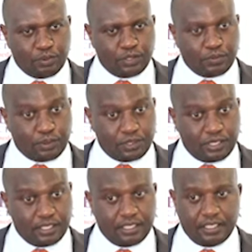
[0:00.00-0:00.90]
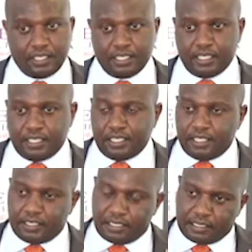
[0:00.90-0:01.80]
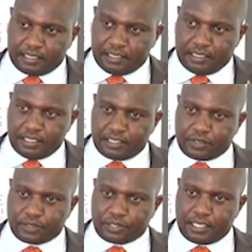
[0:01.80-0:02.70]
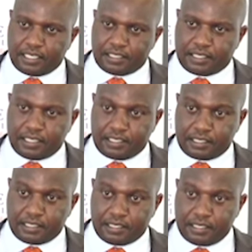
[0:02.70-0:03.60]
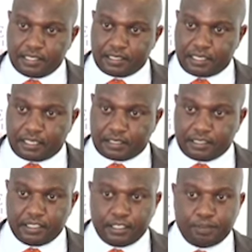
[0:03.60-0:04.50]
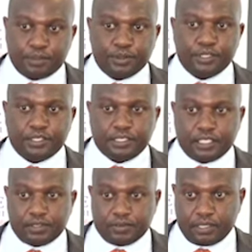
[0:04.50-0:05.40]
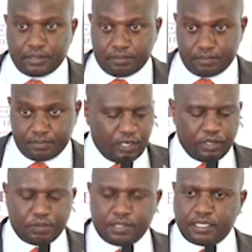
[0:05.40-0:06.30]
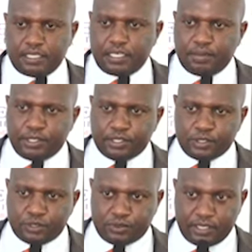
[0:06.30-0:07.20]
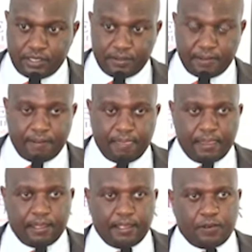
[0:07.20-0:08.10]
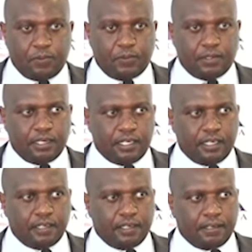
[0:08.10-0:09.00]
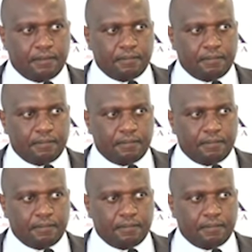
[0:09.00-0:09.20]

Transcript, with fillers: with proceed is that then the society gets sucked in impunity generally. So I hope that the deliberations today will uh,